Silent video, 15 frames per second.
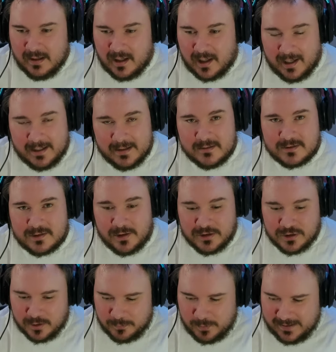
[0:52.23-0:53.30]
All right, let's go ahead and
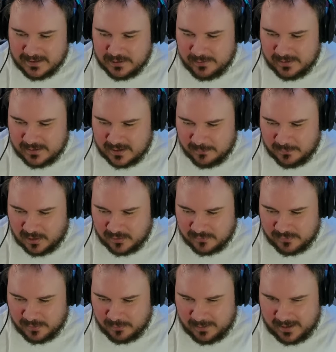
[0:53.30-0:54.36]
jump right into it. Come along
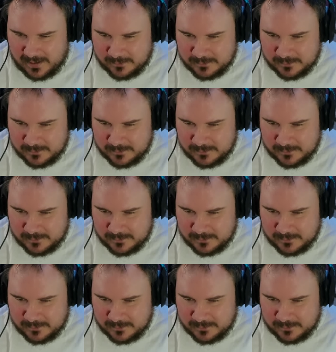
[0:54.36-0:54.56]
for the ride.